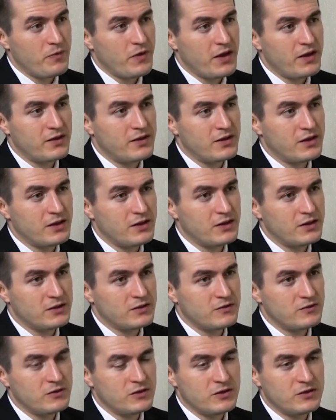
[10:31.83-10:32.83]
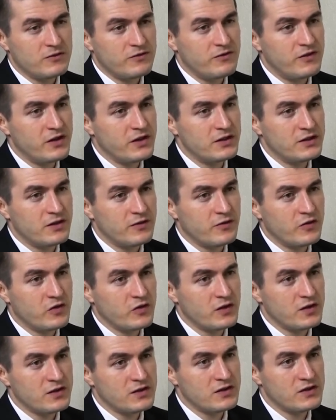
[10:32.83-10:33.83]
I think is he's very
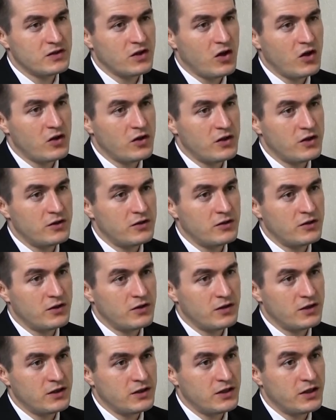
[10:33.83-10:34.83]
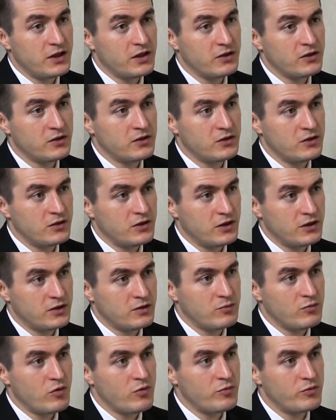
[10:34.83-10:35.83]
different than Stalin and then Hitler at
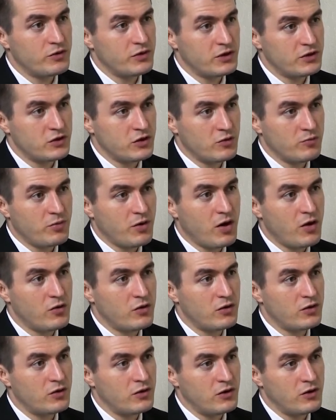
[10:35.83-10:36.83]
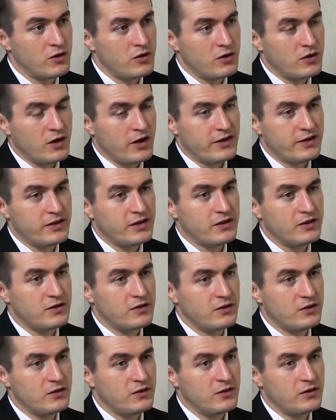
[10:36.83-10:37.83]
the moment they took power. I
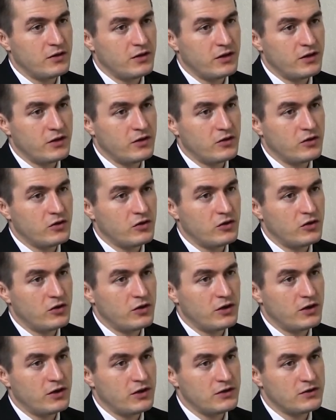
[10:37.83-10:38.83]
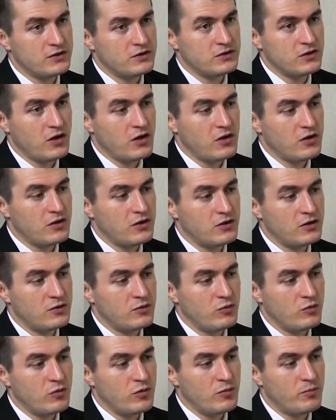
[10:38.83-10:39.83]
think Hitler and
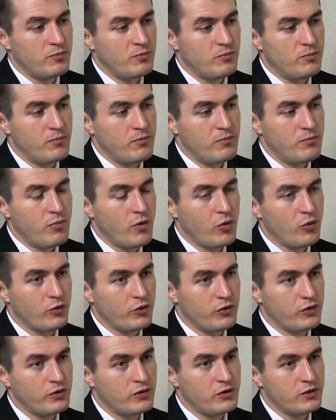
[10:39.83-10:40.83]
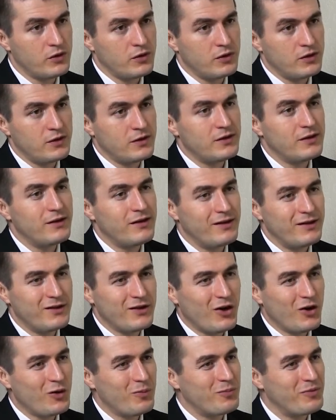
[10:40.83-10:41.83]
Stalin were both in
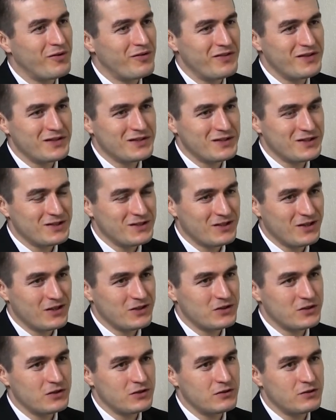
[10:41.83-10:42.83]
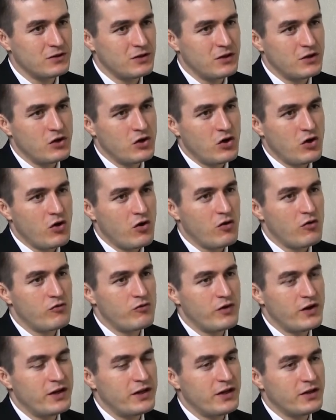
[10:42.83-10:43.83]
our previous discussion
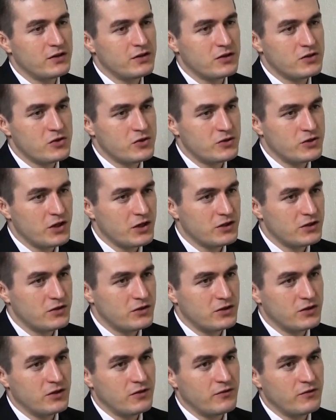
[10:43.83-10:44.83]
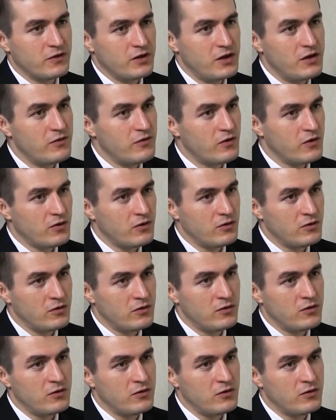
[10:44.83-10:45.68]
already on the trajectory of evil.